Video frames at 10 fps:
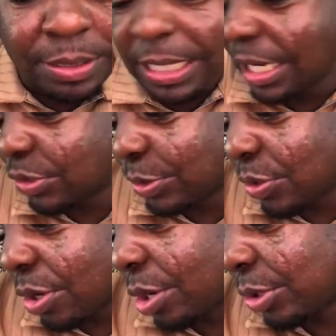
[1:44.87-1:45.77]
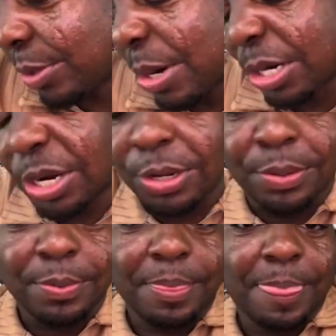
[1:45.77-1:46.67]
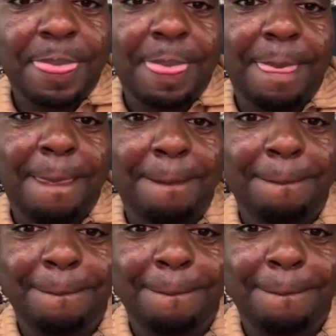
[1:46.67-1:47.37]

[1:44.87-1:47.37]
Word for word: Tell us what's going on with Shamarco. With, with